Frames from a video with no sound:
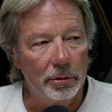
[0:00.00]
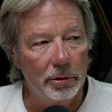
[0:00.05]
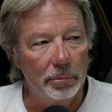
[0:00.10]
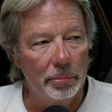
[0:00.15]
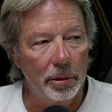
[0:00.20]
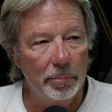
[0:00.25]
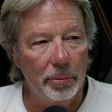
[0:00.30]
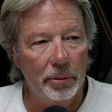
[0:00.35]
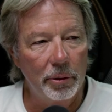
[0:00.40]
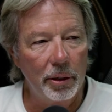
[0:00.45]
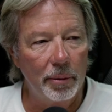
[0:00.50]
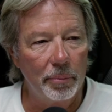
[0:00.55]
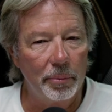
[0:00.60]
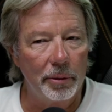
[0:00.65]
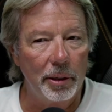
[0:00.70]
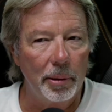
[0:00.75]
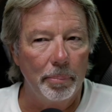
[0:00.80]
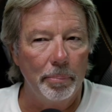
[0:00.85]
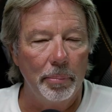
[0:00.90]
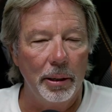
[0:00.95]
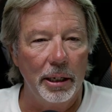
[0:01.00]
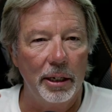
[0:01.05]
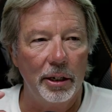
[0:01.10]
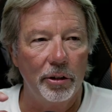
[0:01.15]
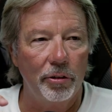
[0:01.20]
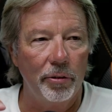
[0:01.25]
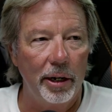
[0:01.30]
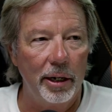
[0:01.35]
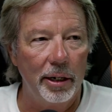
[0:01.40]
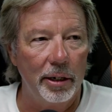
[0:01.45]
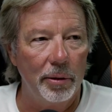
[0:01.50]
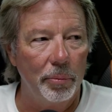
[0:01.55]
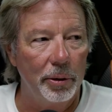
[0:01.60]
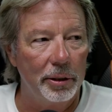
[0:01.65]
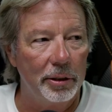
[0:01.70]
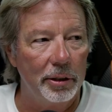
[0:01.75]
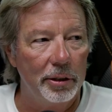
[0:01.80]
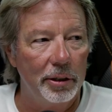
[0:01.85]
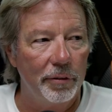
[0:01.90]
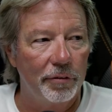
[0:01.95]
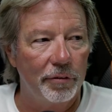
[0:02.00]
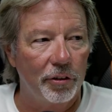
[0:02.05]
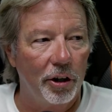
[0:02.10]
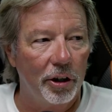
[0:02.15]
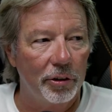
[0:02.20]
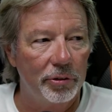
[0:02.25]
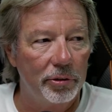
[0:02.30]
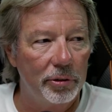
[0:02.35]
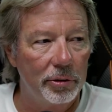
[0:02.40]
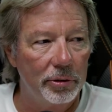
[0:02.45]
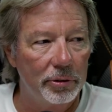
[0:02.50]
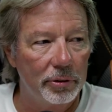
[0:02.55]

Remember that when they integrated it with the defrosters?